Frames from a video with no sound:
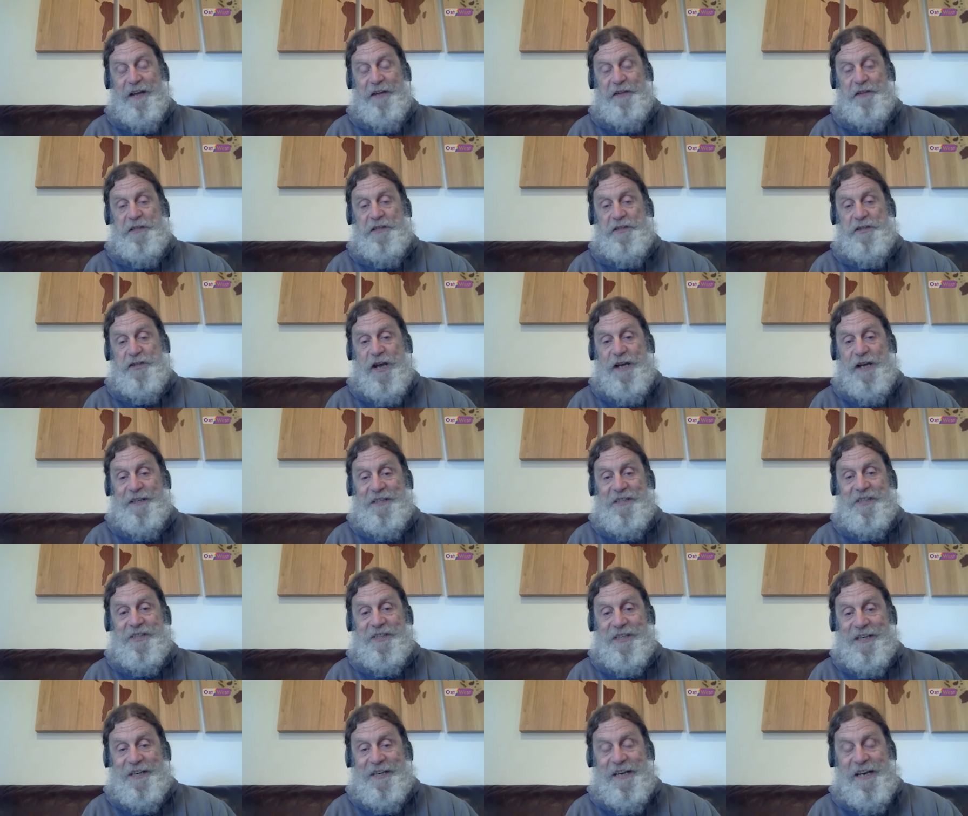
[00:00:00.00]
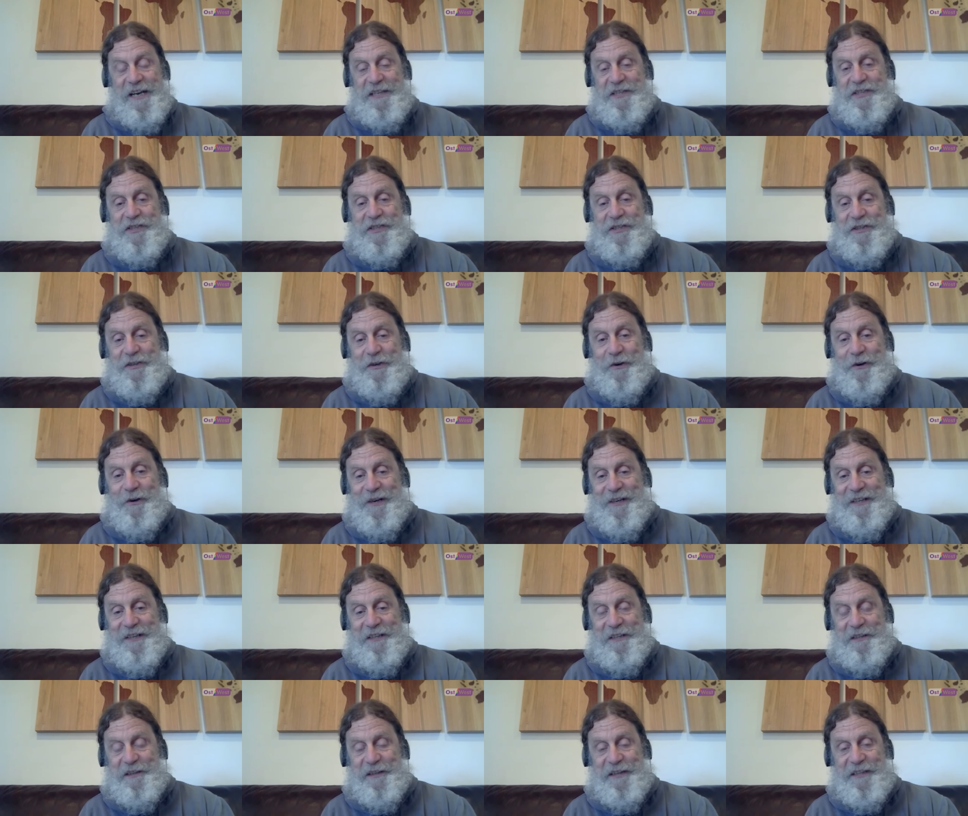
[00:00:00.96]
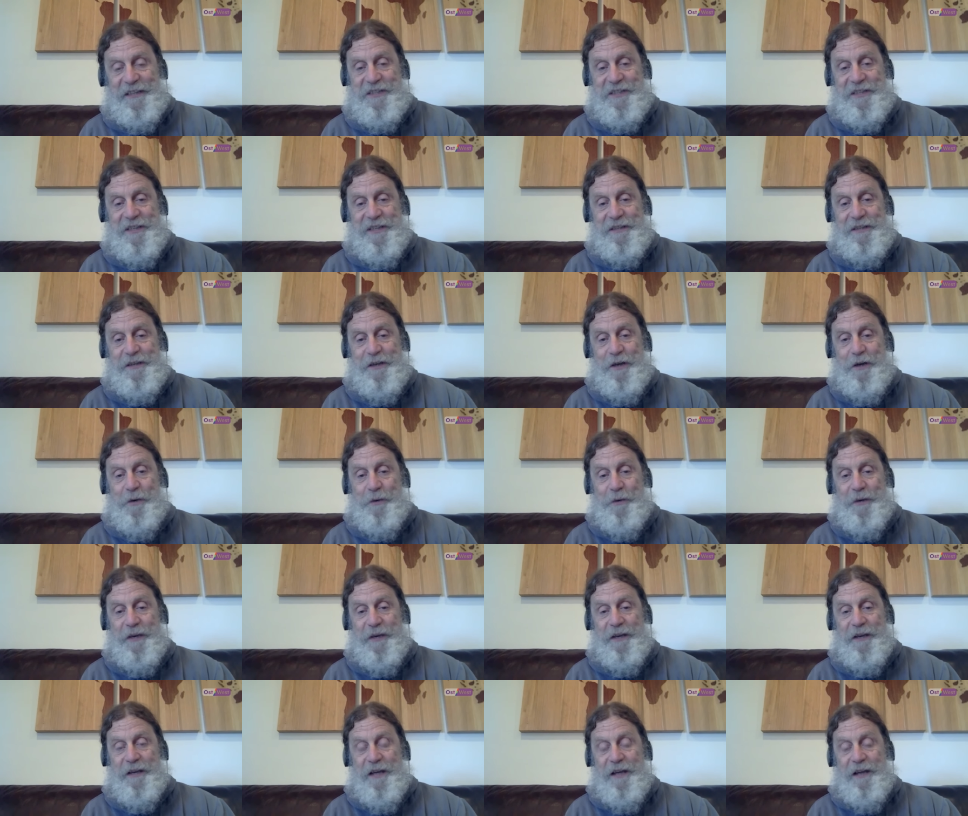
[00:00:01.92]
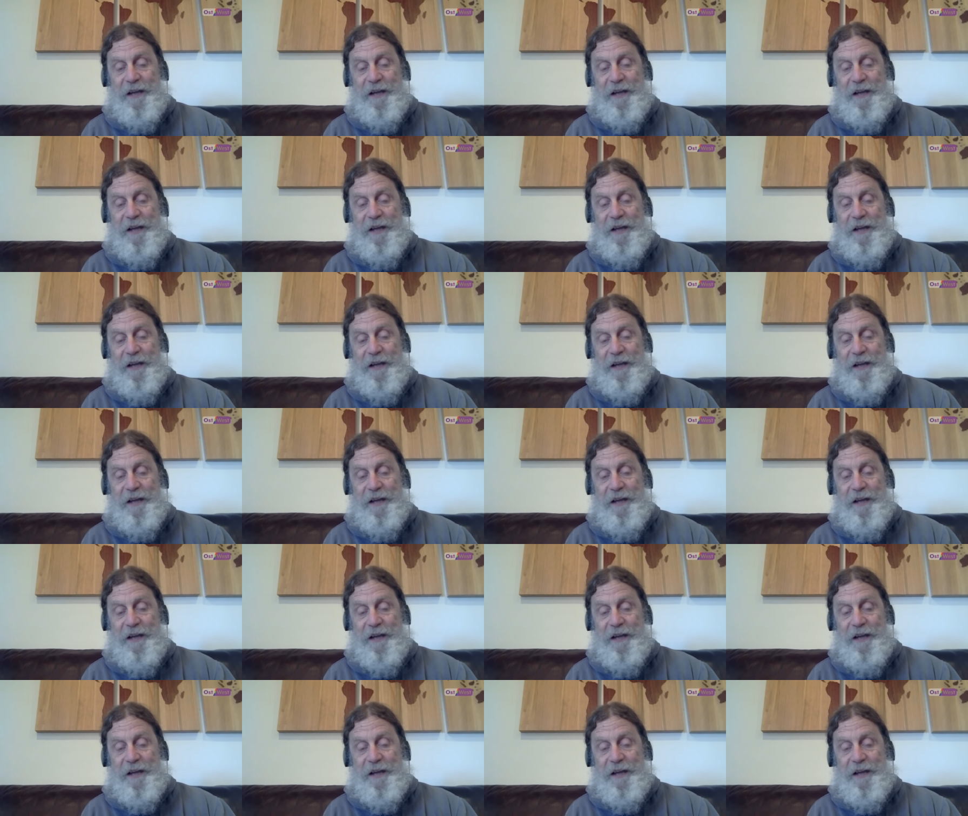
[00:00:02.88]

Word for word: the genocide has started, let's get going,